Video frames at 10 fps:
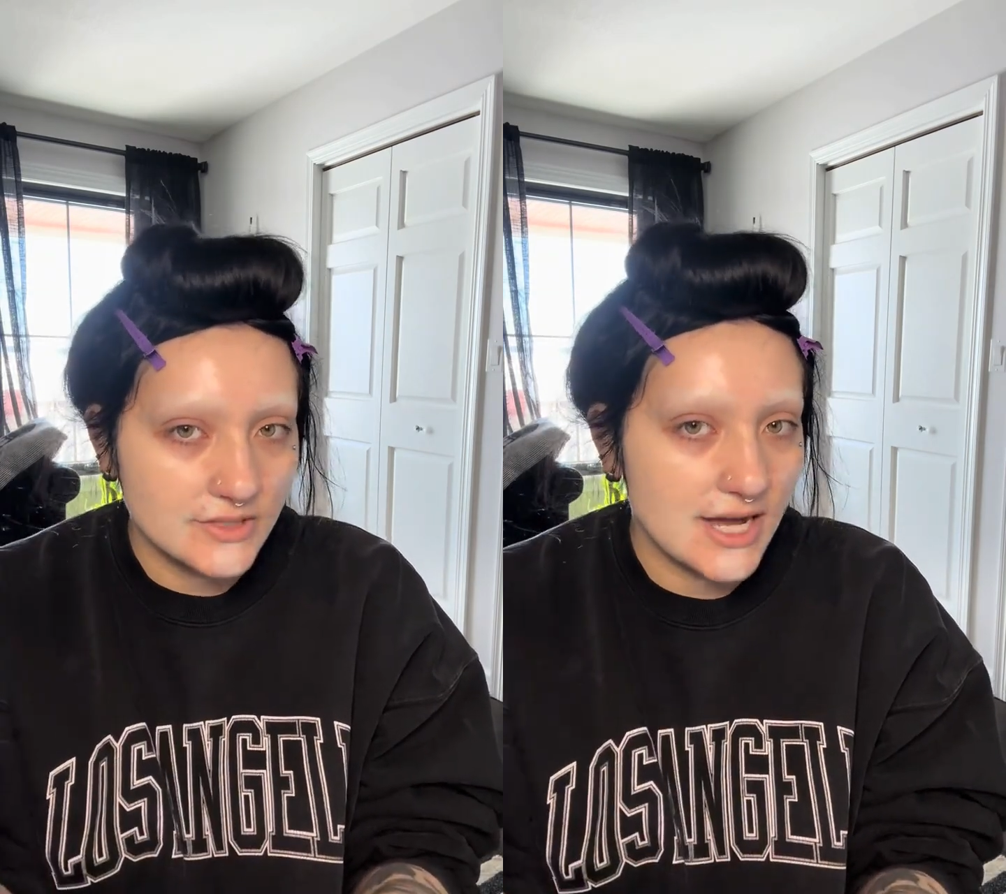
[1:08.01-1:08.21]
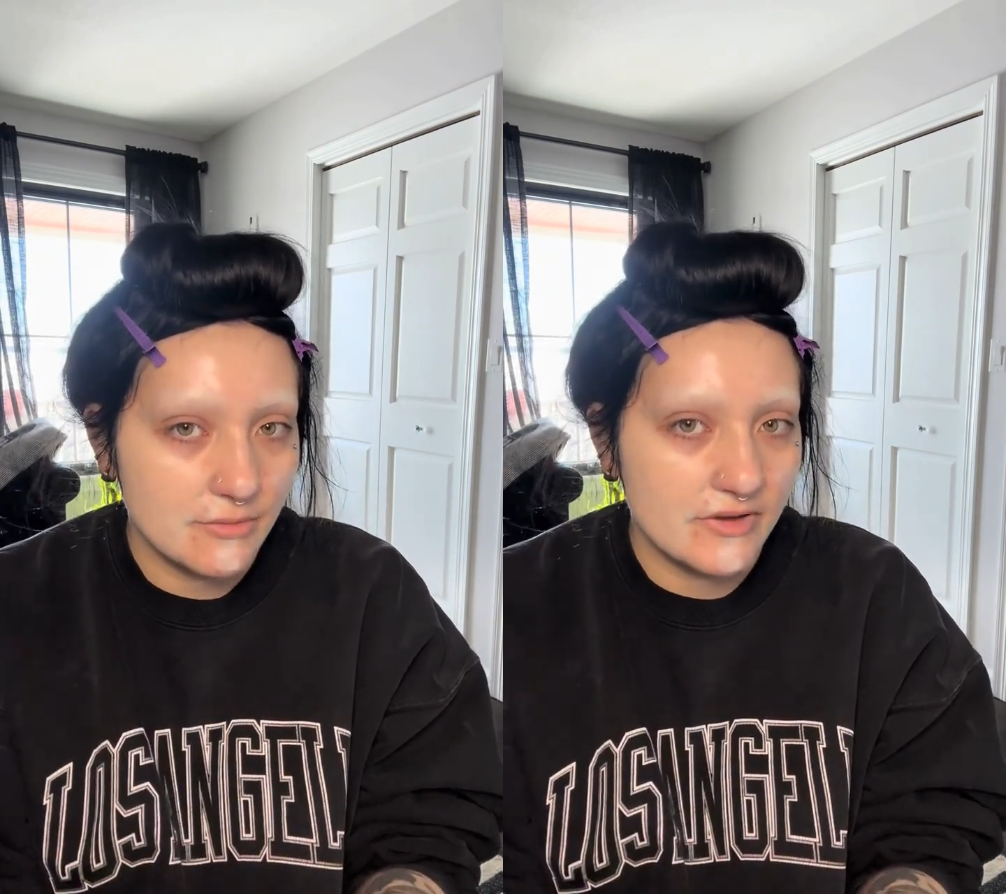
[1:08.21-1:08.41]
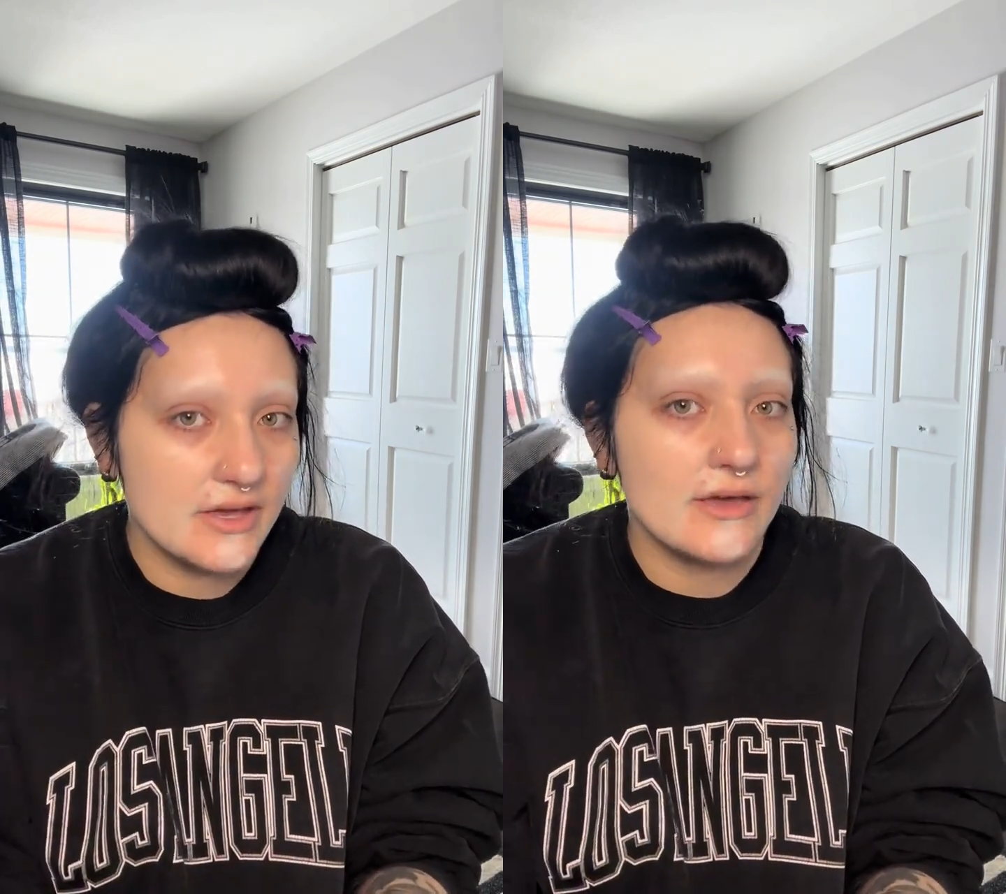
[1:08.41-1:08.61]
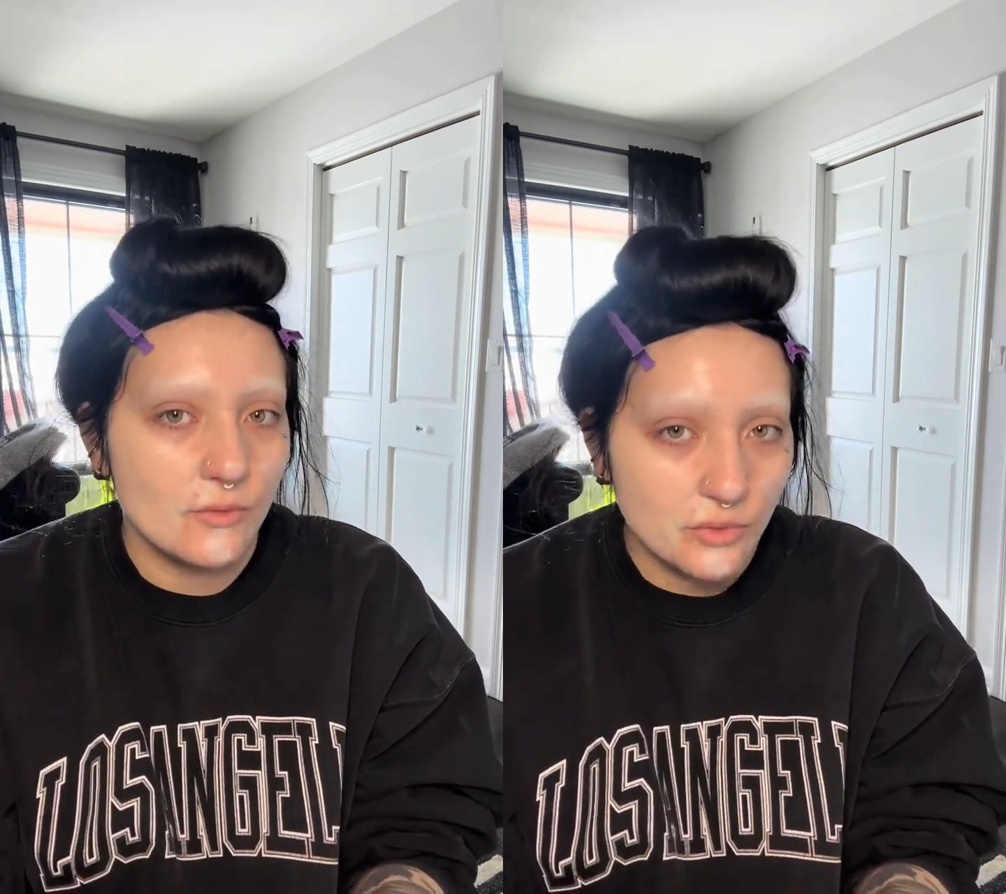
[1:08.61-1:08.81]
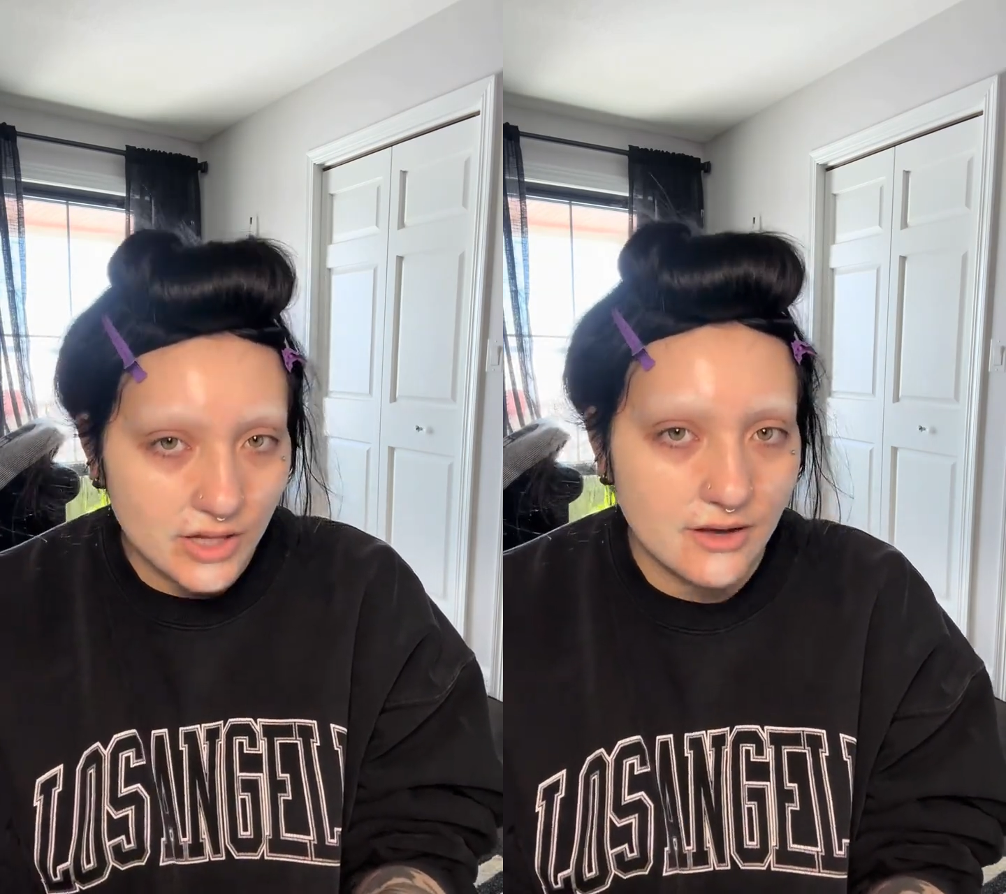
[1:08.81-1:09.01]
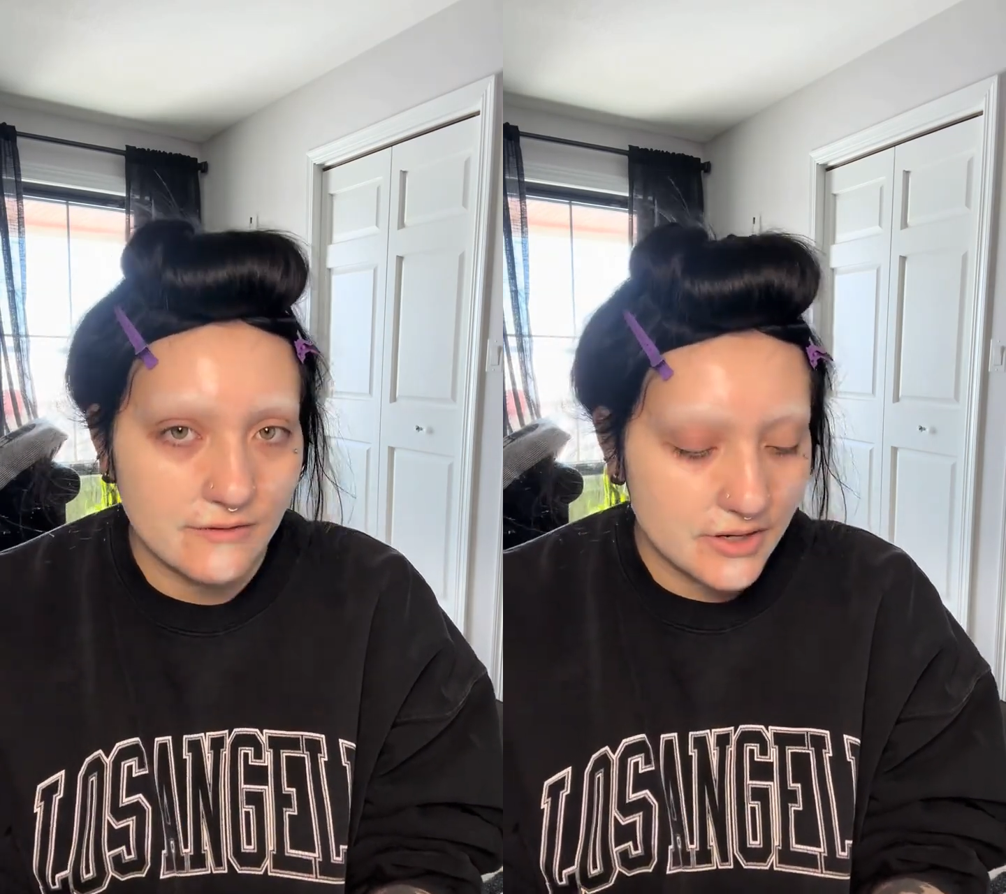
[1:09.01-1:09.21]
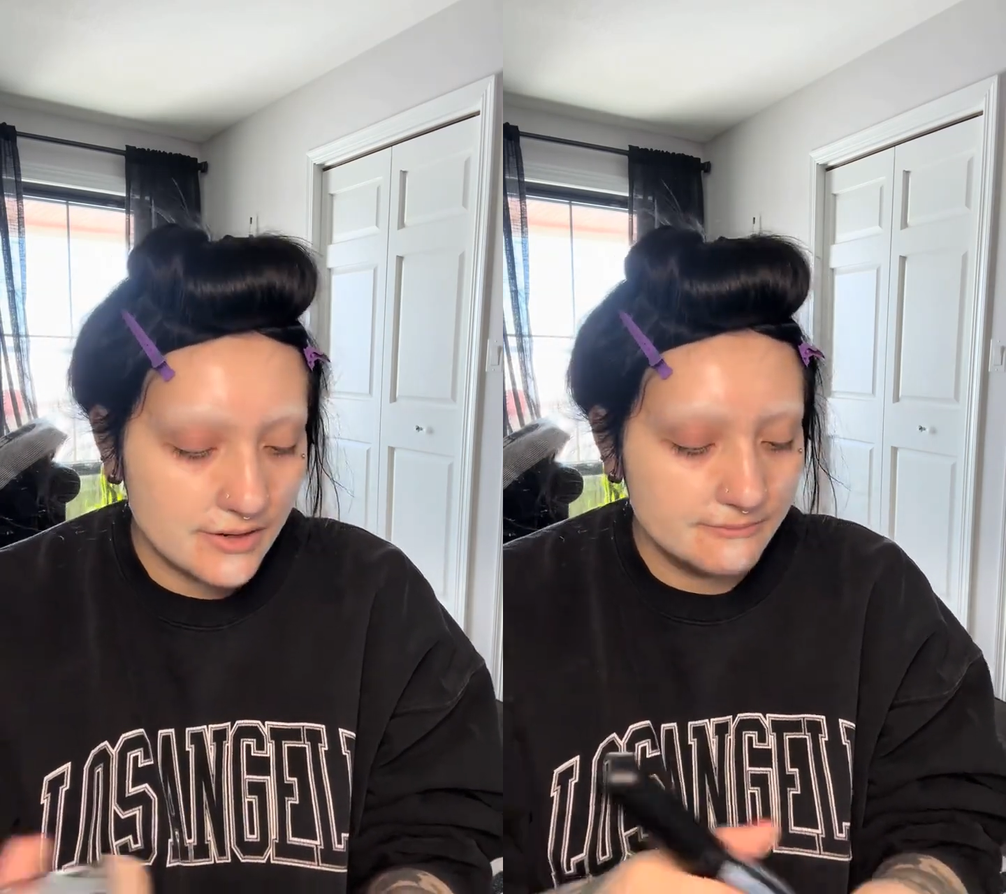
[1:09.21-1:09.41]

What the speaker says: top of it. It will cover.